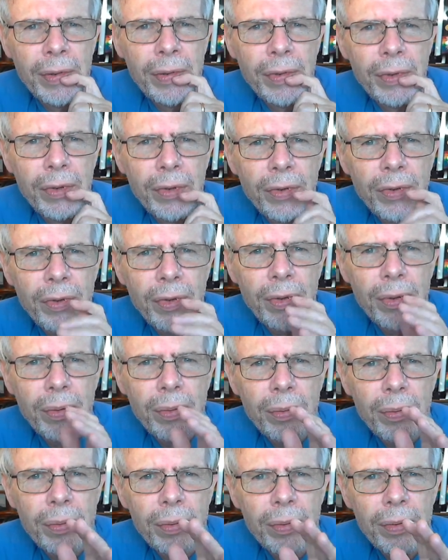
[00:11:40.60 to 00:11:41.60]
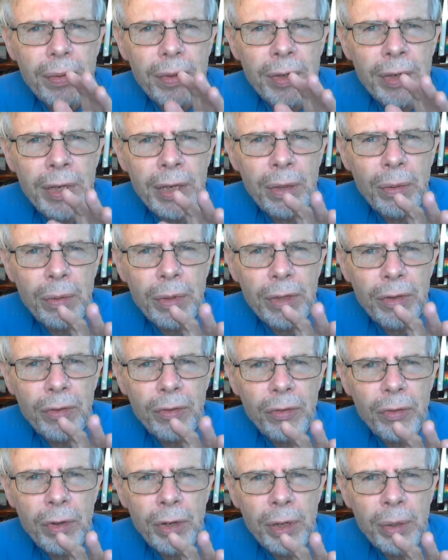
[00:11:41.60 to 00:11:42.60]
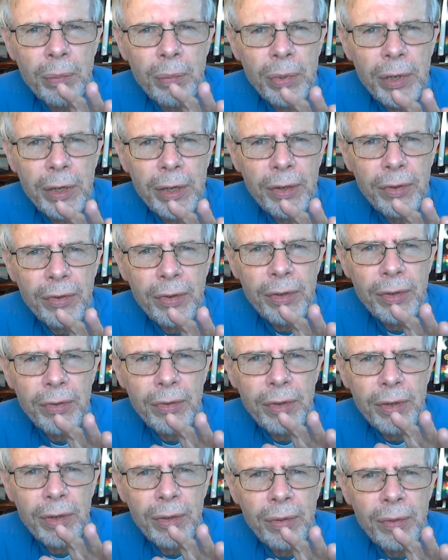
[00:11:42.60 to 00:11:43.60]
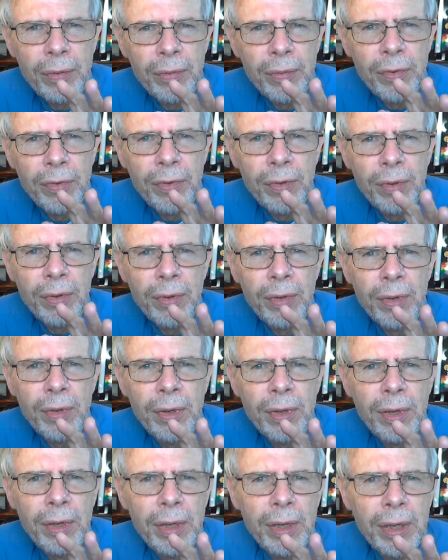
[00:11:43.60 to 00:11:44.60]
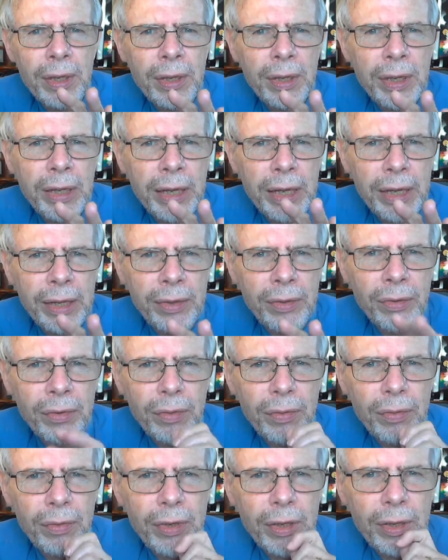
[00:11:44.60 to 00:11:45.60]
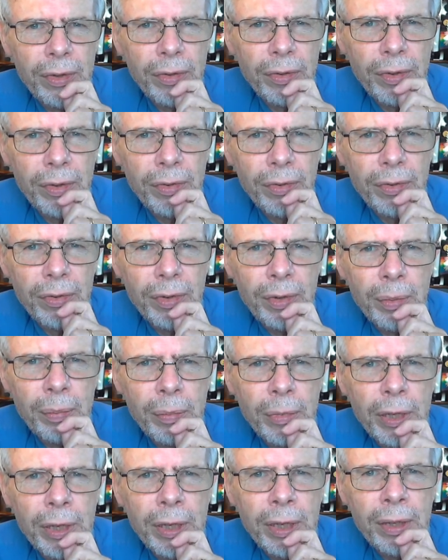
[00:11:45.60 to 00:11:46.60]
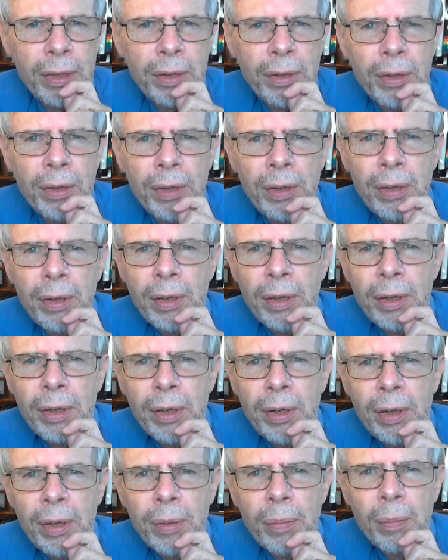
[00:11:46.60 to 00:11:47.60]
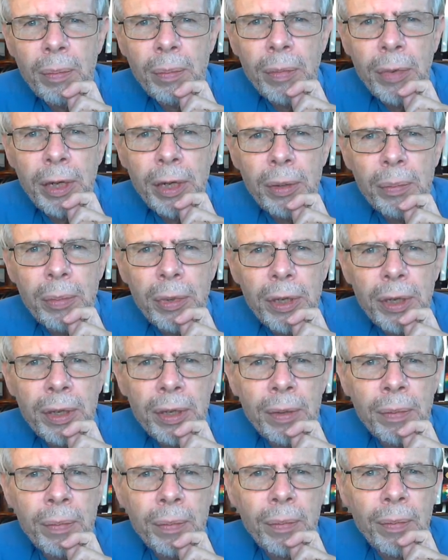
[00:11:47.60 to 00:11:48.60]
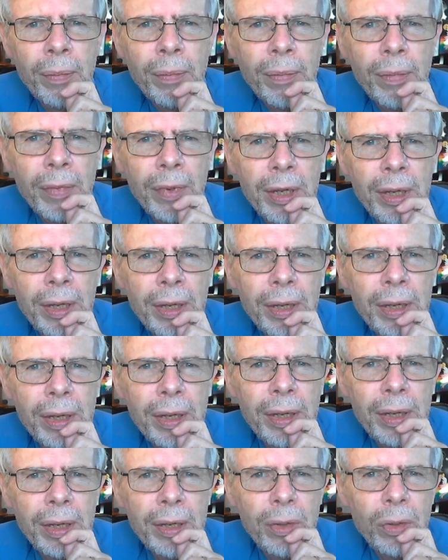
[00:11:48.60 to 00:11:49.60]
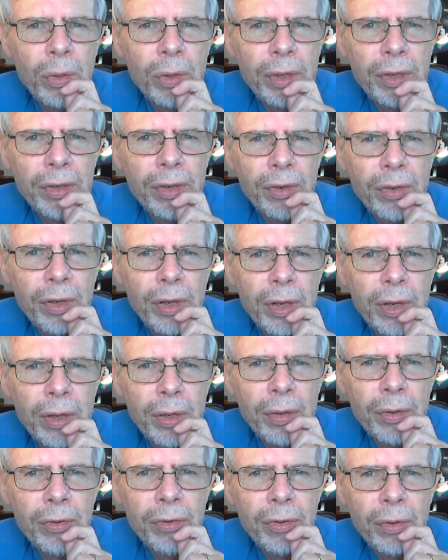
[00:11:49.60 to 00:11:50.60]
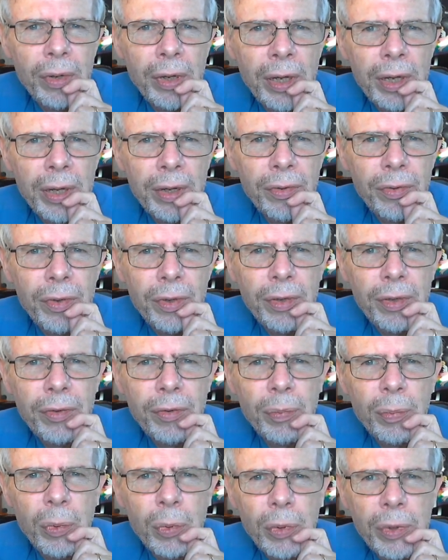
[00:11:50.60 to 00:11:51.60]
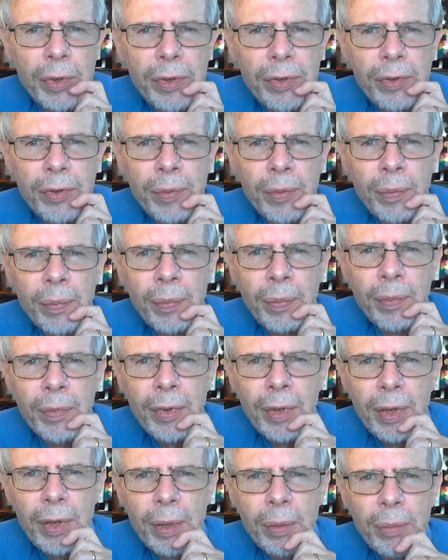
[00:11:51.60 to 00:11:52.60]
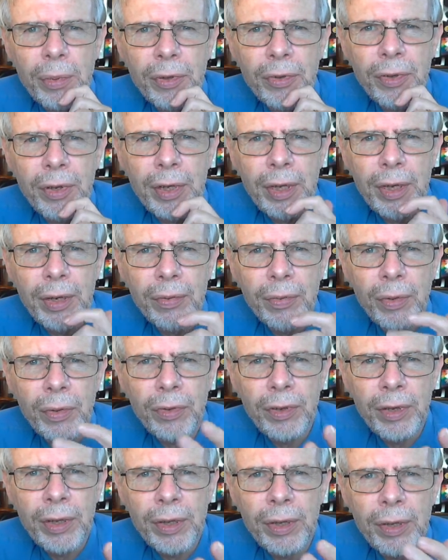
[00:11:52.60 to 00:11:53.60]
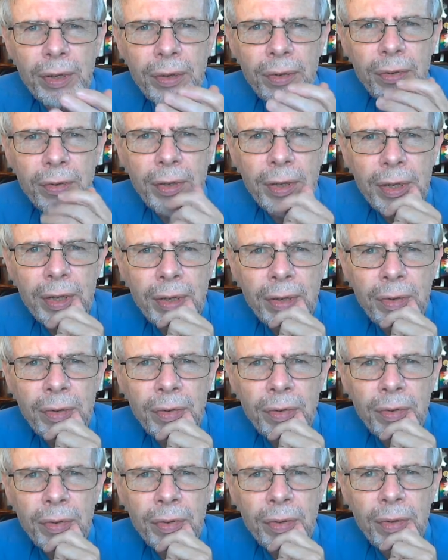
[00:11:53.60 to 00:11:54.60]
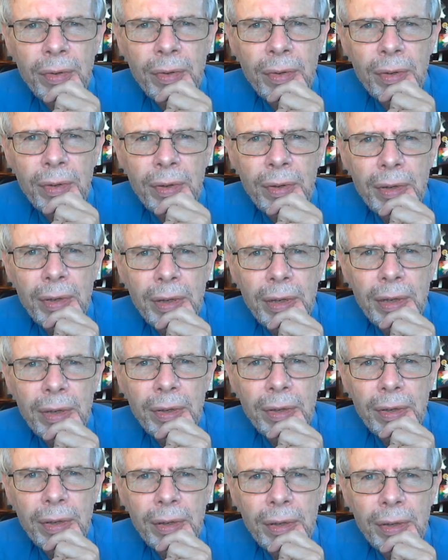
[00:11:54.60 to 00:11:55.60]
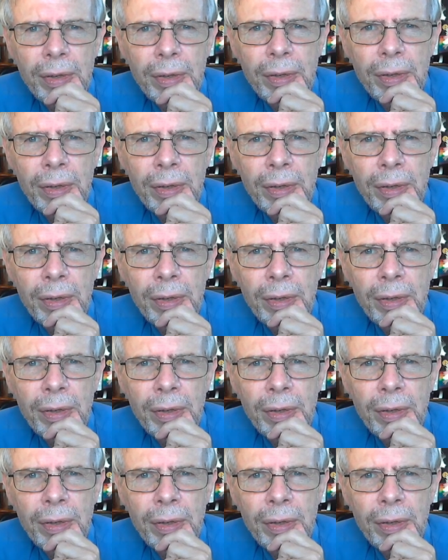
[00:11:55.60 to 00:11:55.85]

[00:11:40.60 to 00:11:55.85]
So now let's try and place ourselves in the hands of Jesus. It might be a good idea to close your eyes at this point. And particularly if you did those things at the